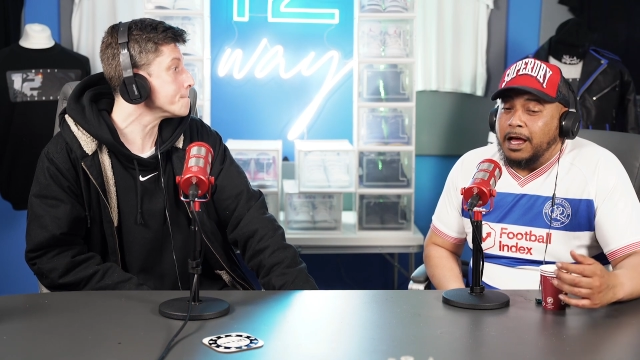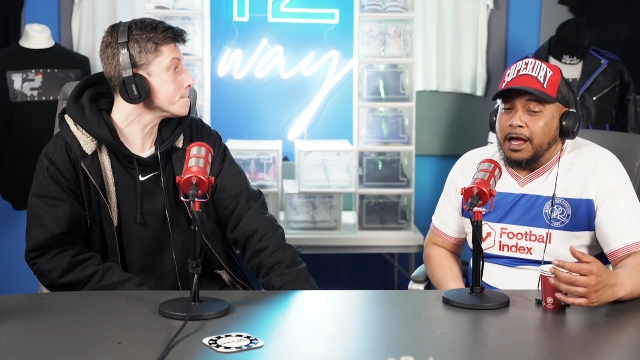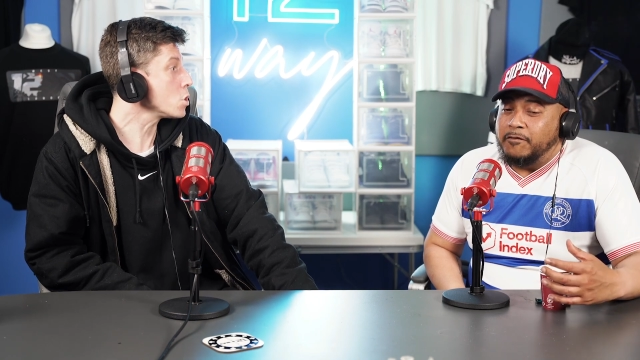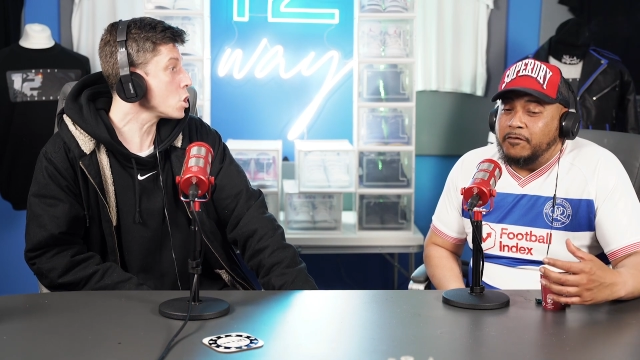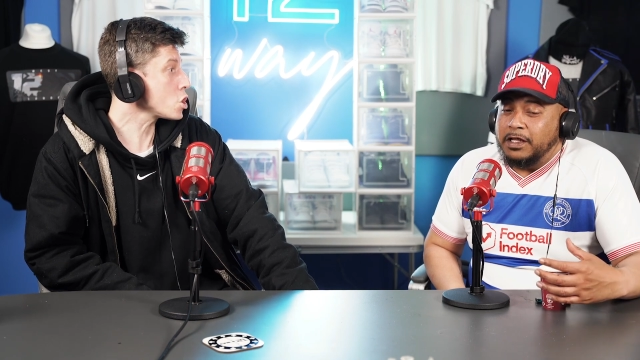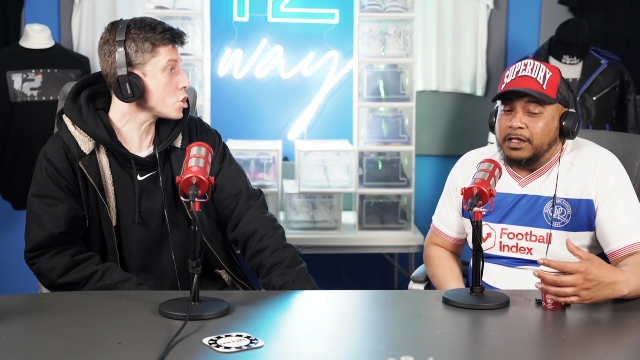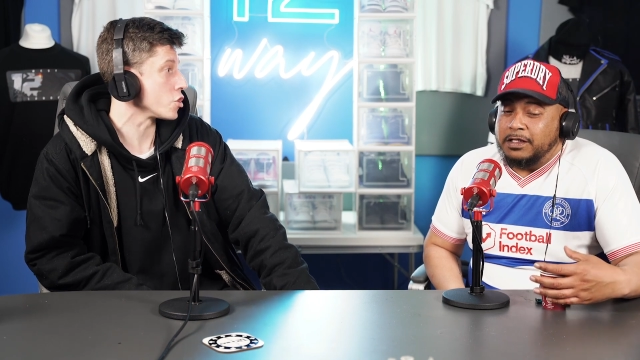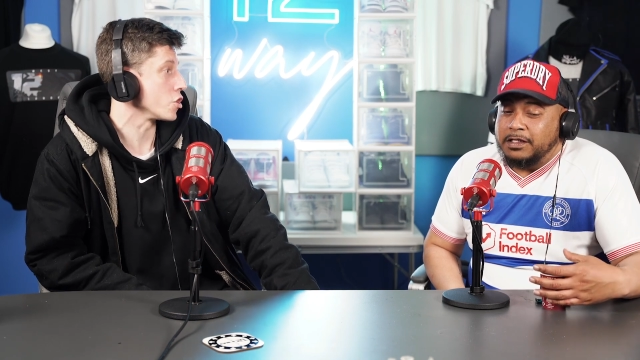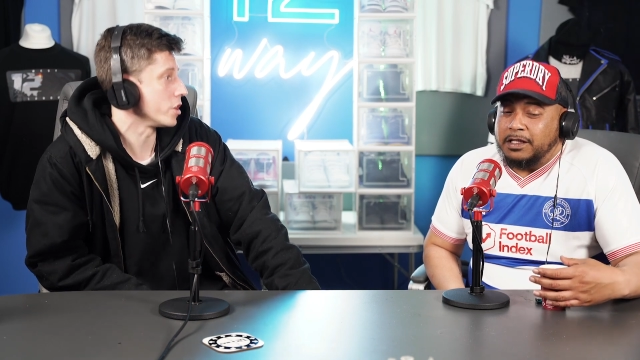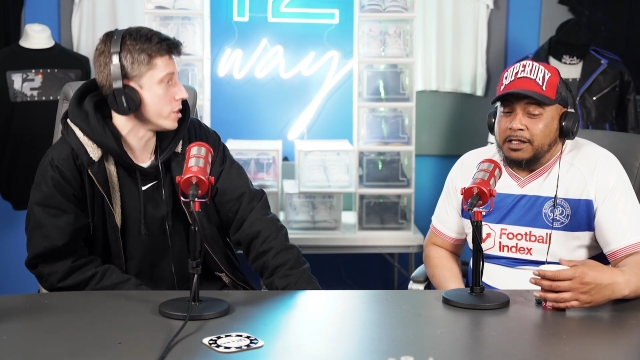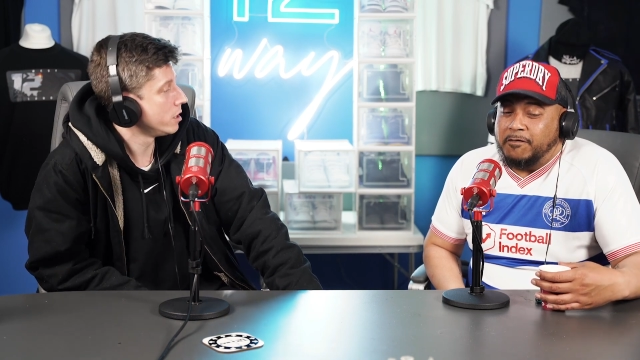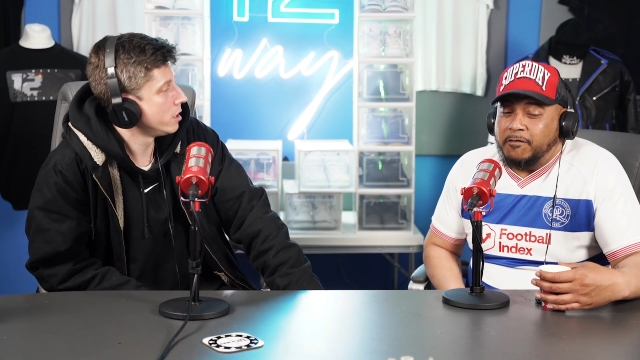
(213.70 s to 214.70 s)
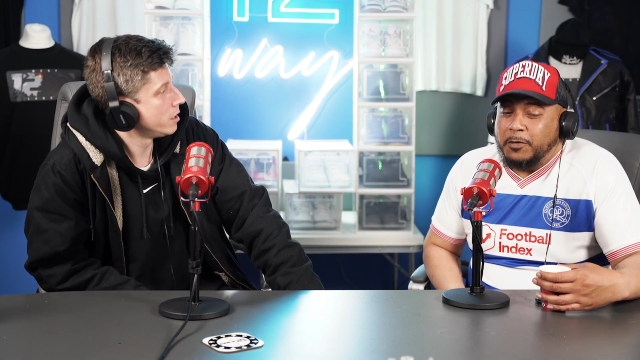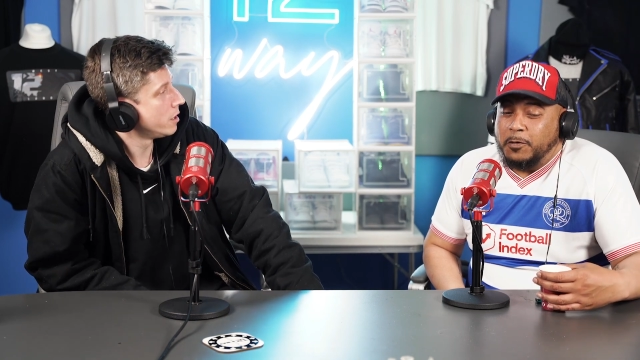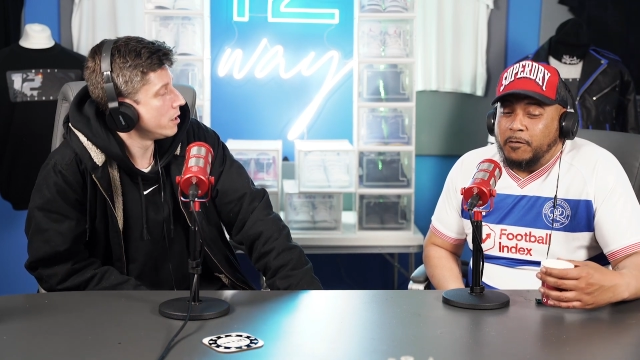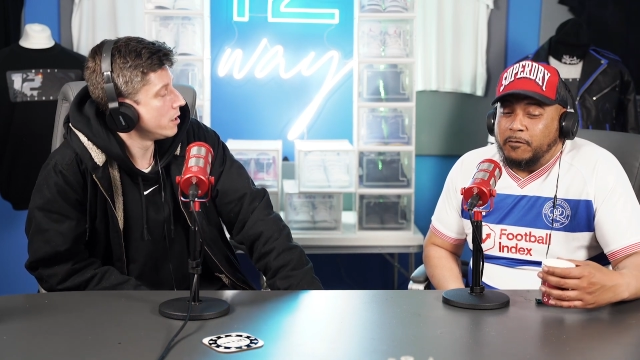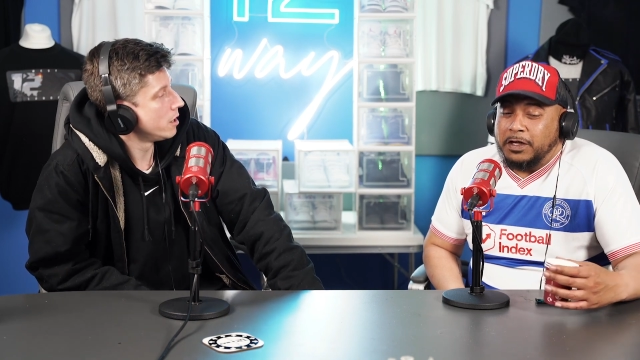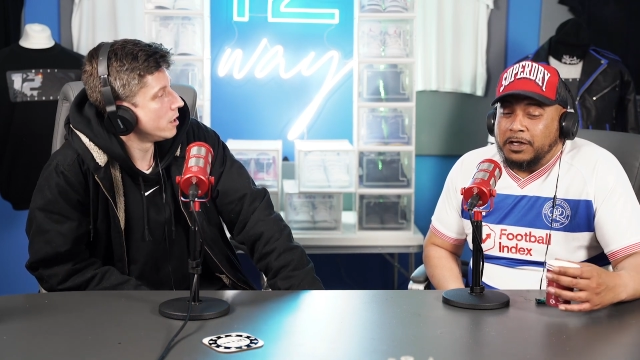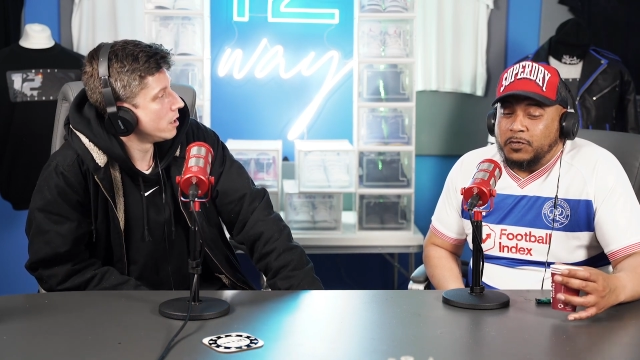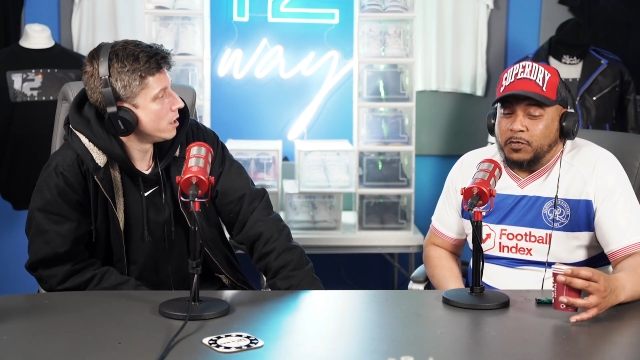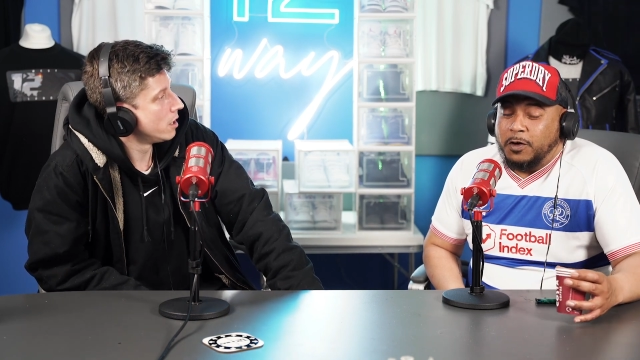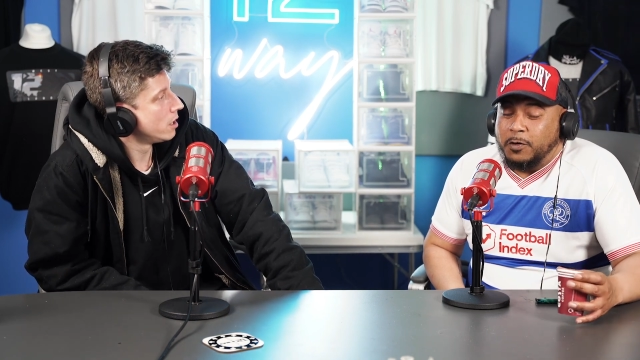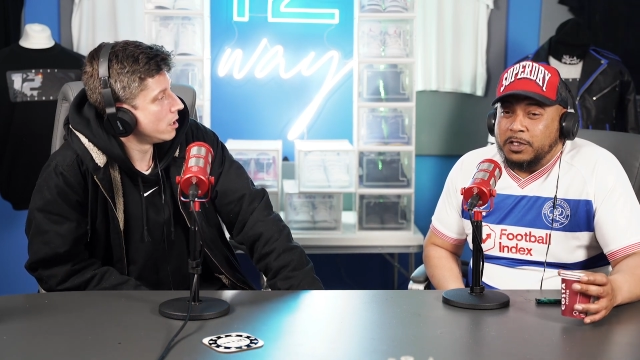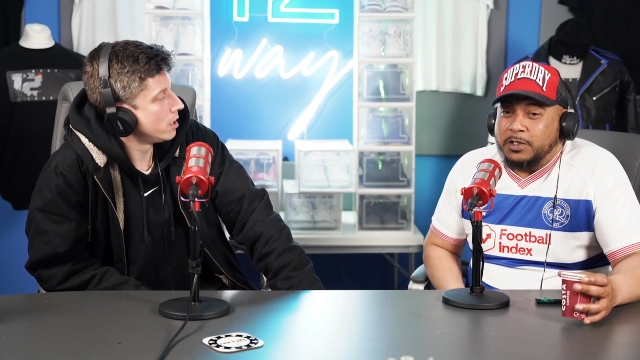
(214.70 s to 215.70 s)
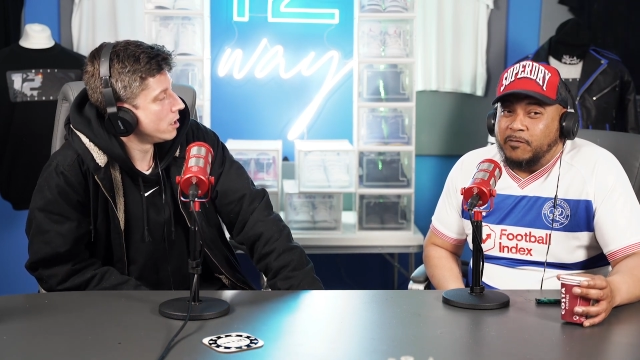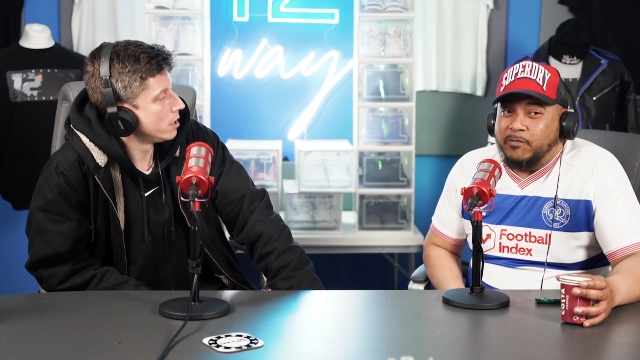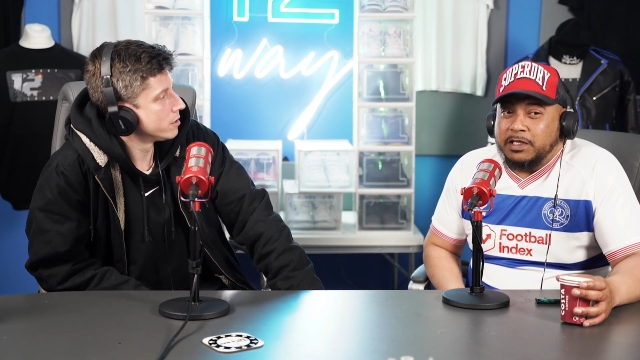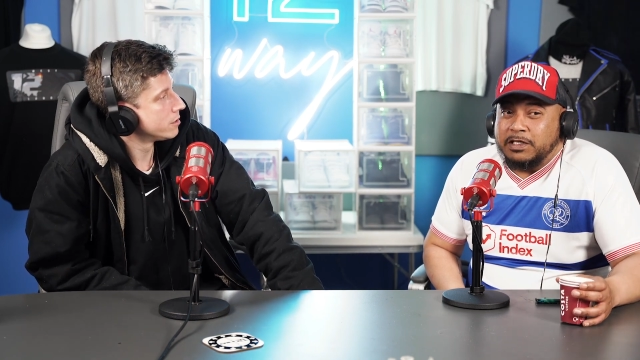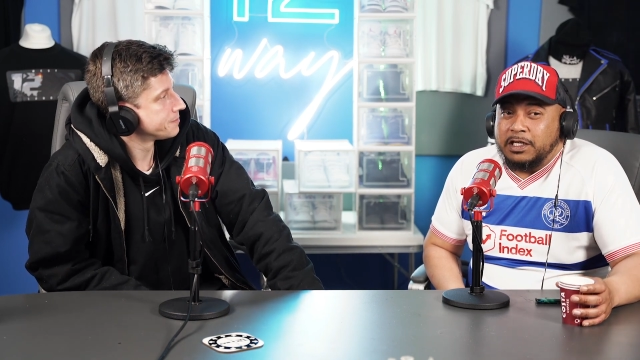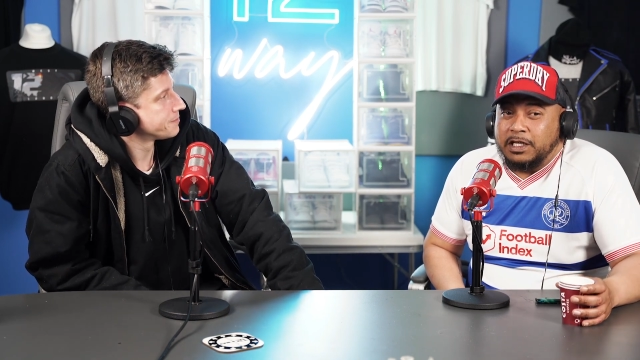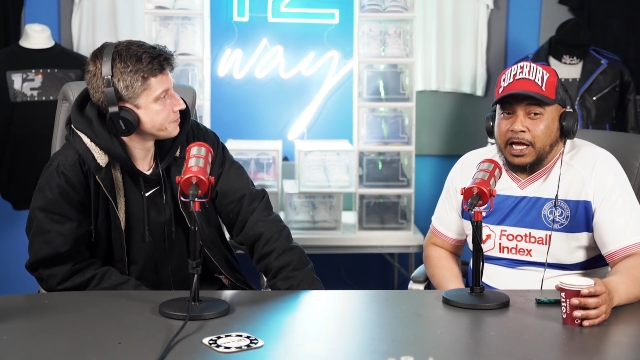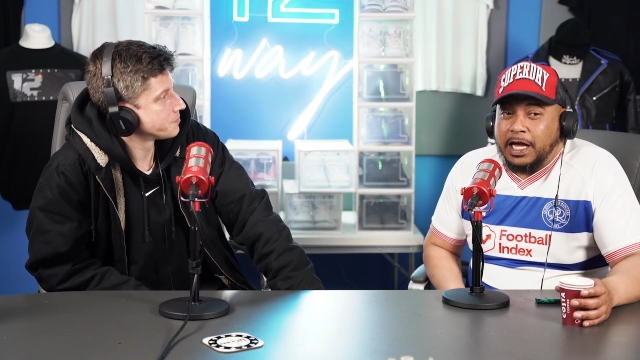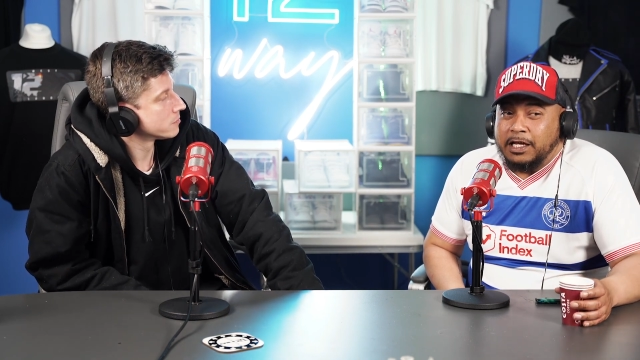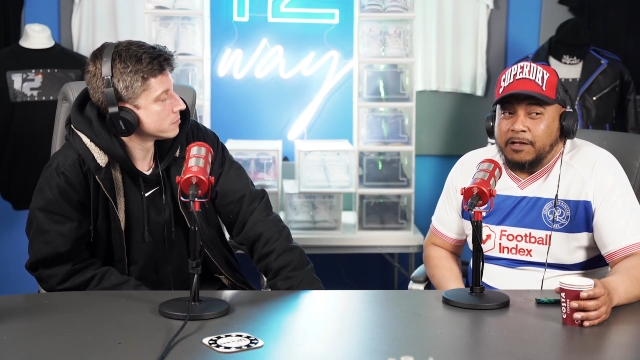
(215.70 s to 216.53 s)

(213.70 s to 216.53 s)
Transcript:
Speaker 1: I think the difficult thing as well was obviously, like,